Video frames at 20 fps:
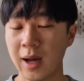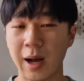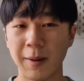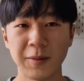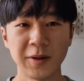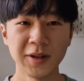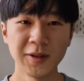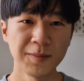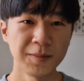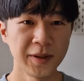
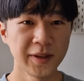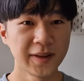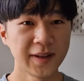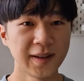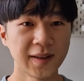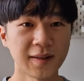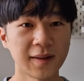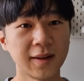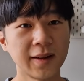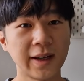I'm gonna put
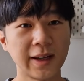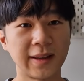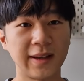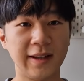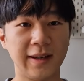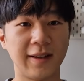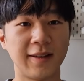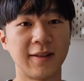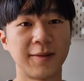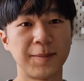this on like
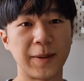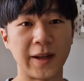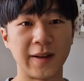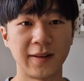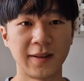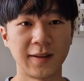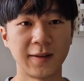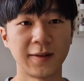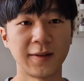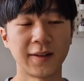the
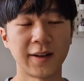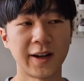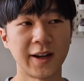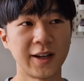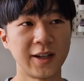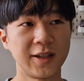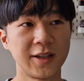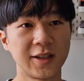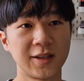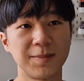expensive
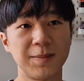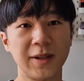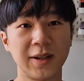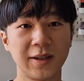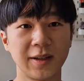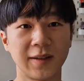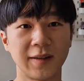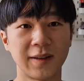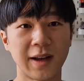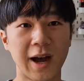side just
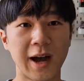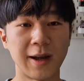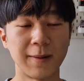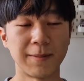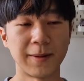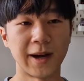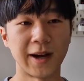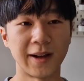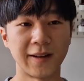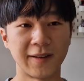because
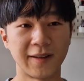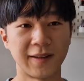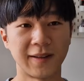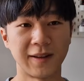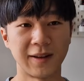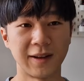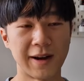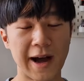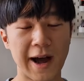iPads